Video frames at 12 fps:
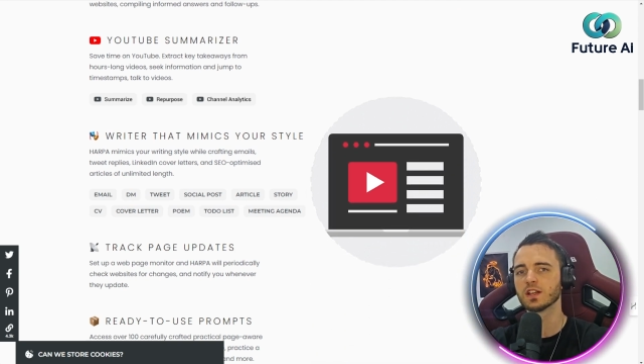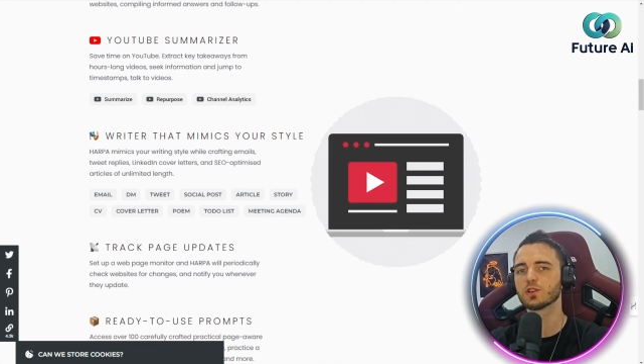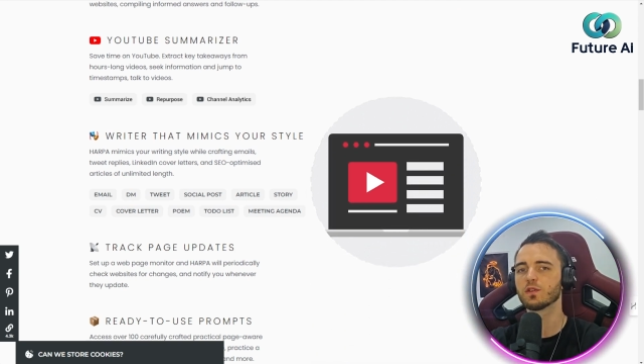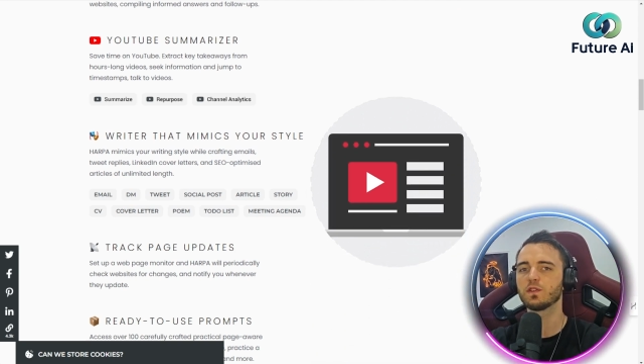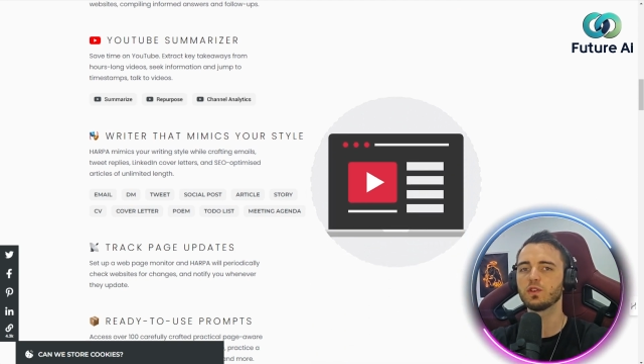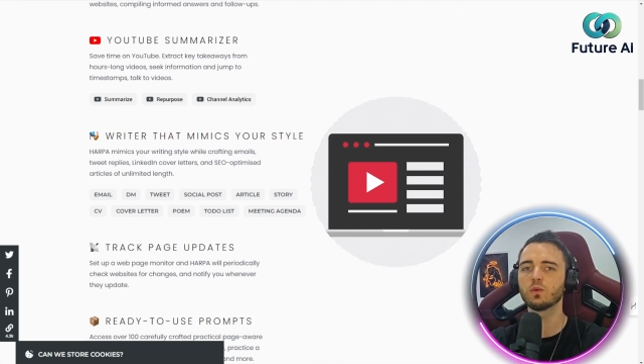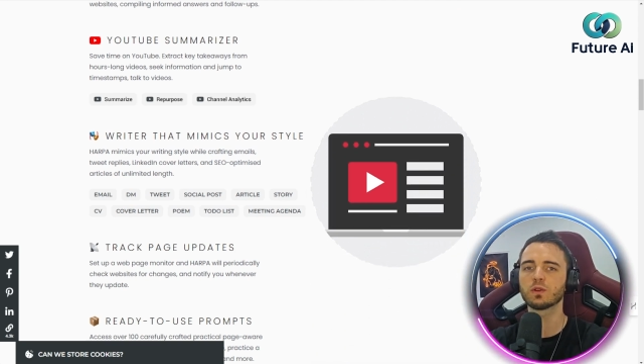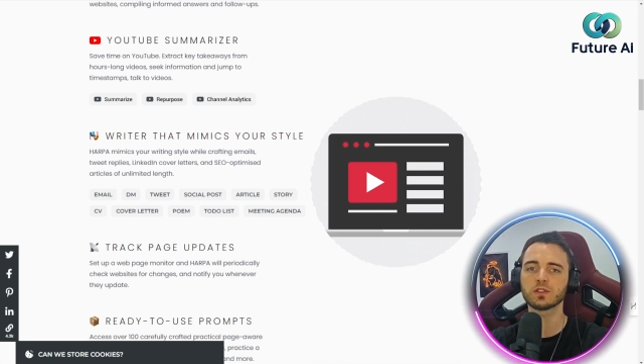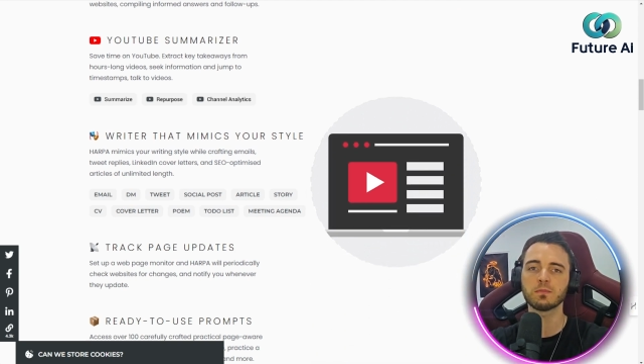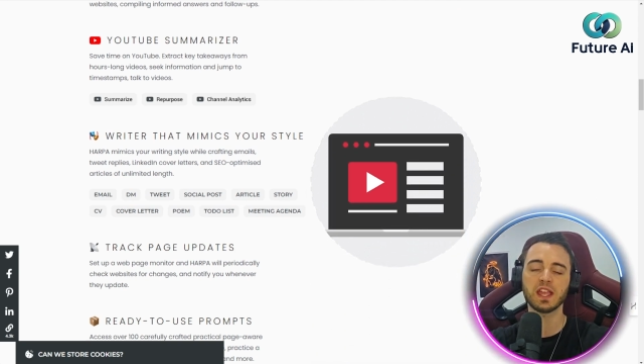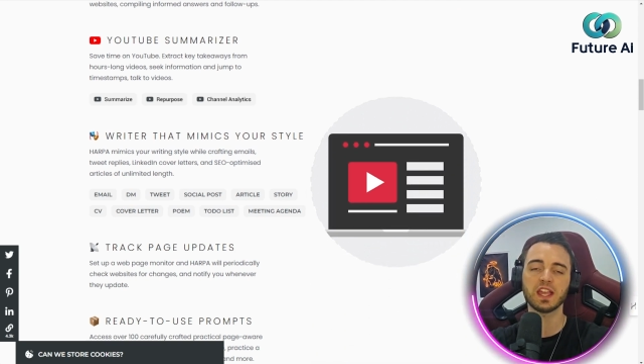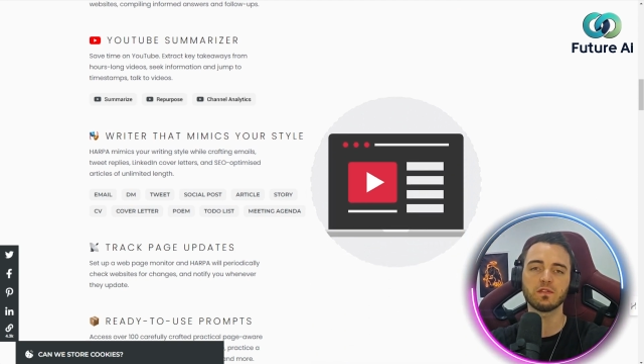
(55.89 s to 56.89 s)
So if you want
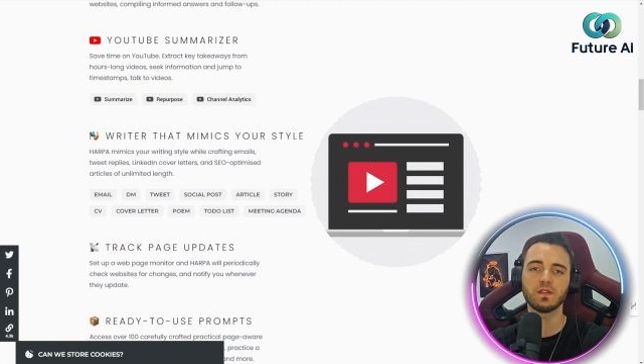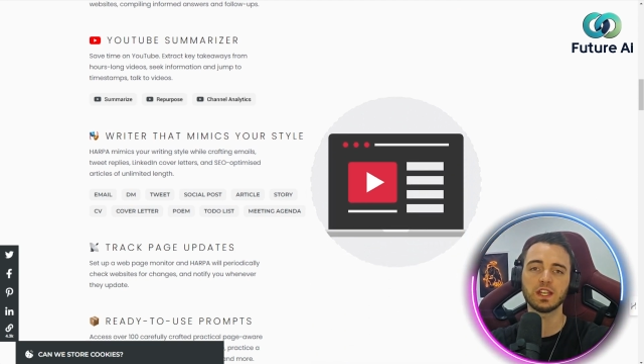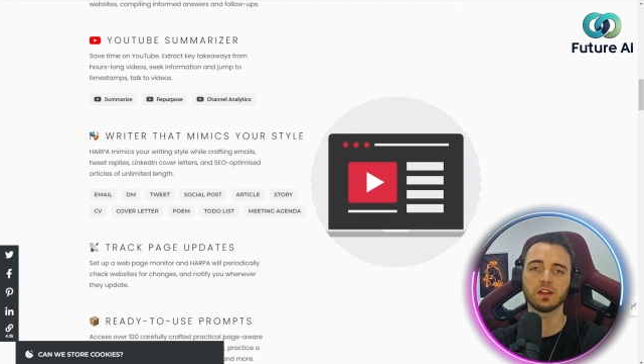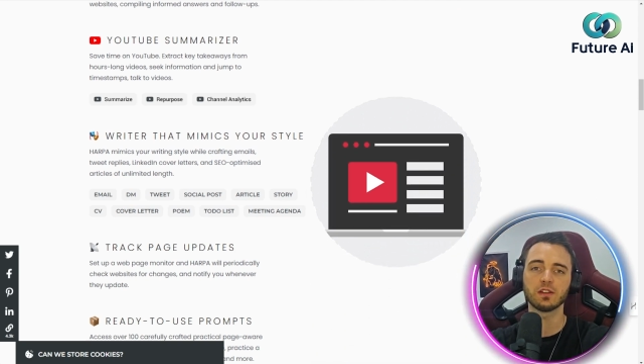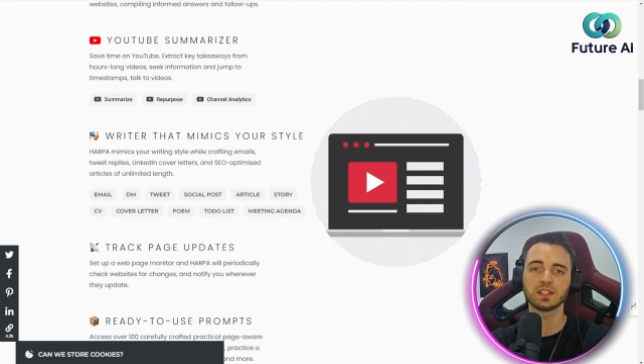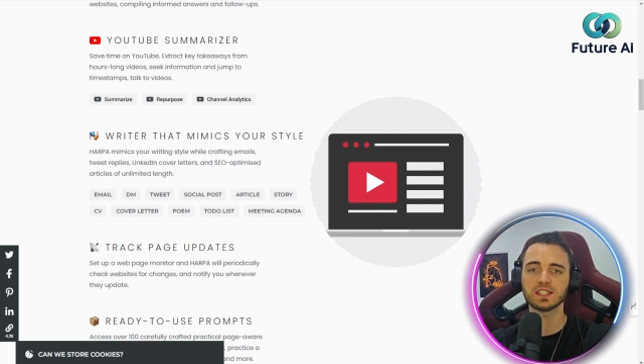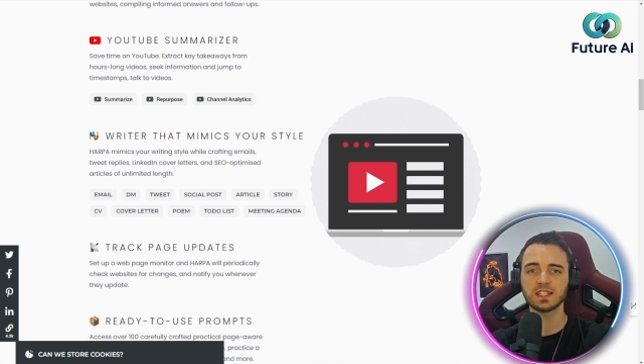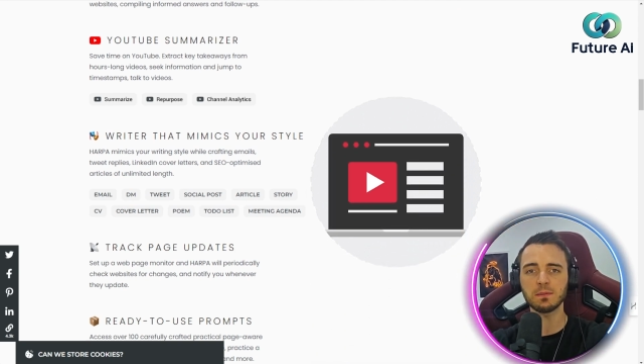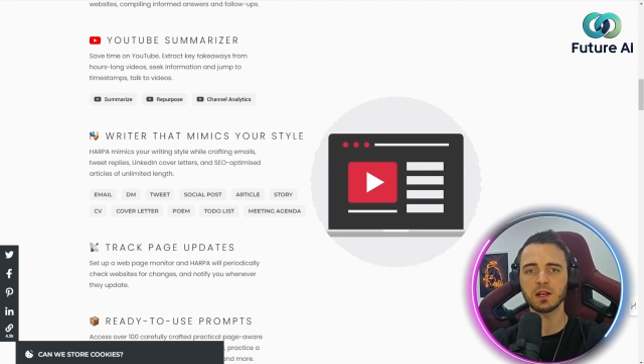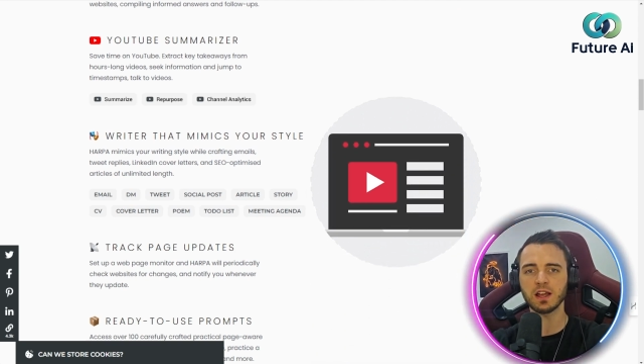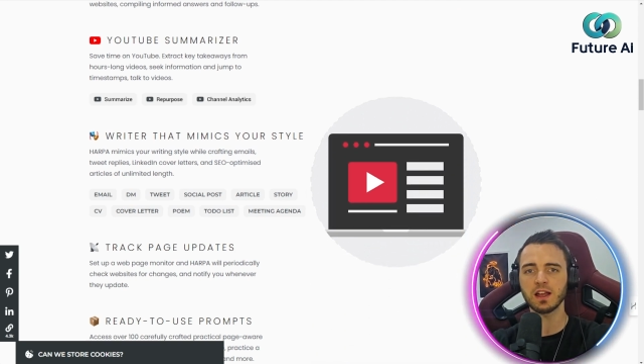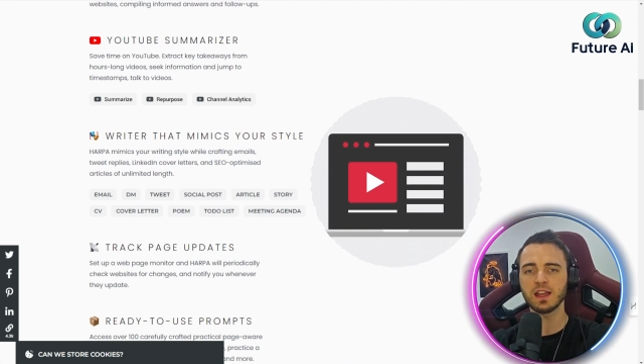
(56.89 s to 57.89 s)
to make a video that's
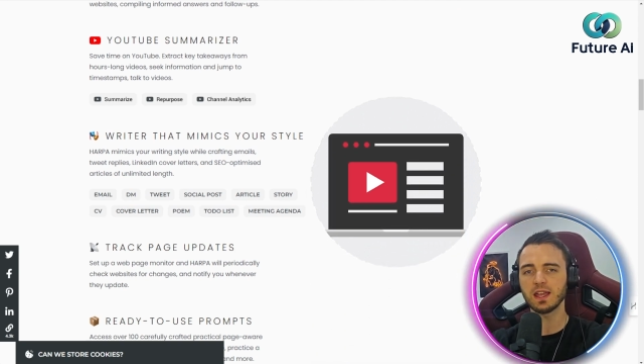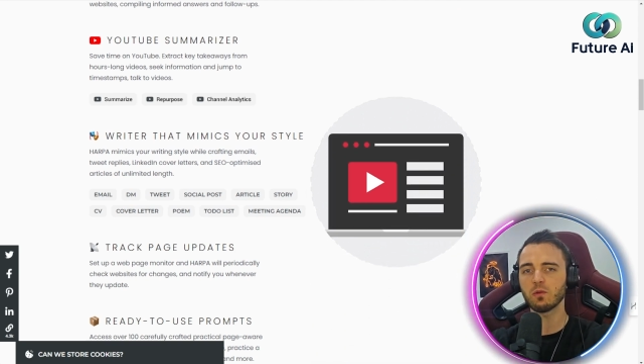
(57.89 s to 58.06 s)
similar,